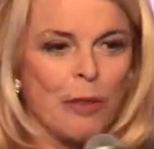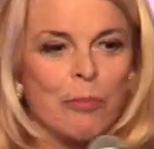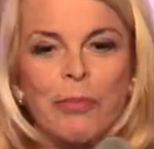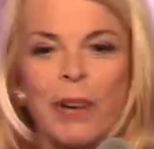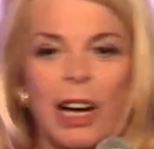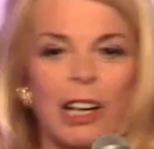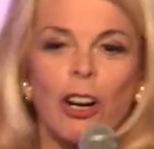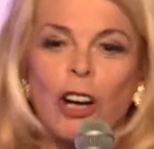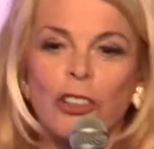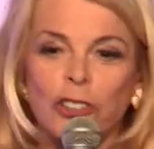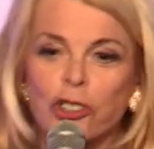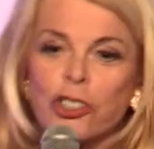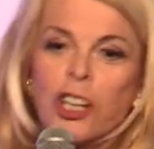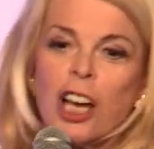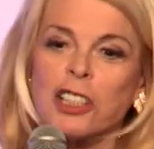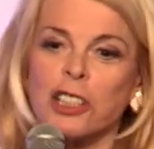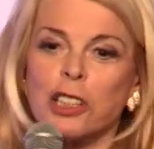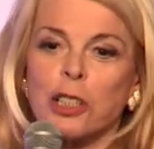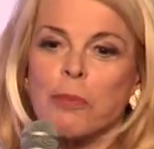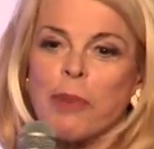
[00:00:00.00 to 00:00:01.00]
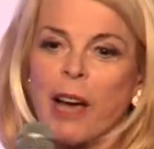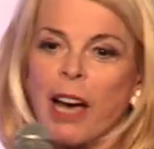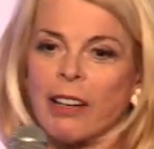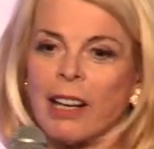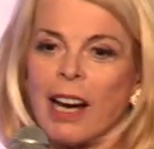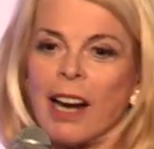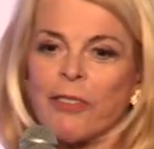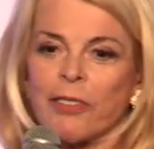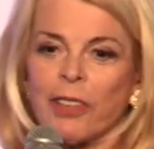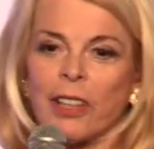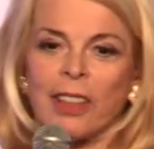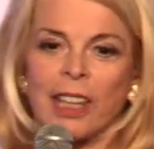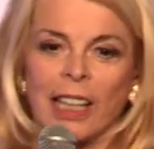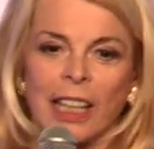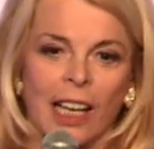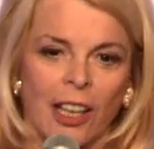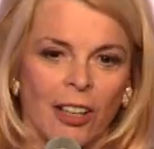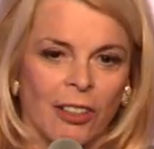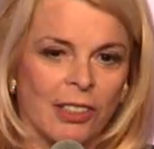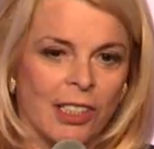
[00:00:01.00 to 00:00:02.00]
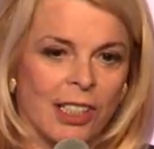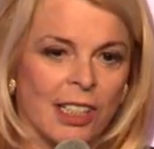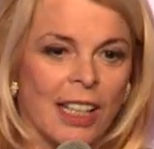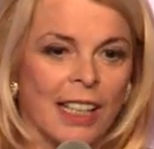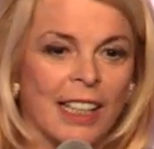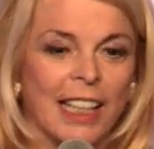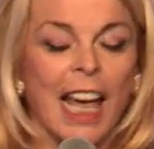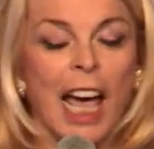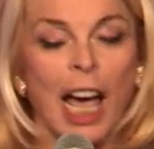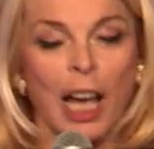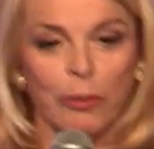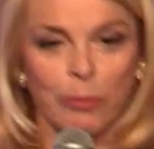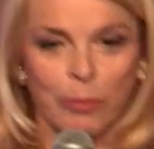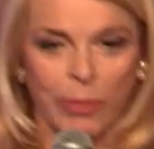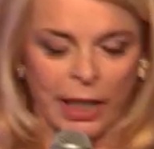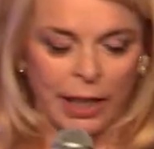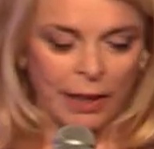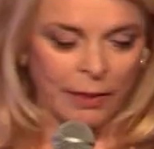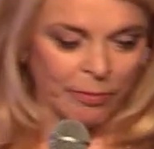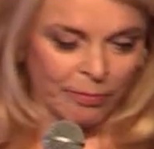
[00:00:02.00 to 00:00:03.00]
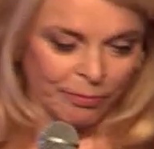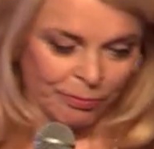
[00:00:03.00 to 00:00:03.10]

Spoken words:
But just about everything else can be.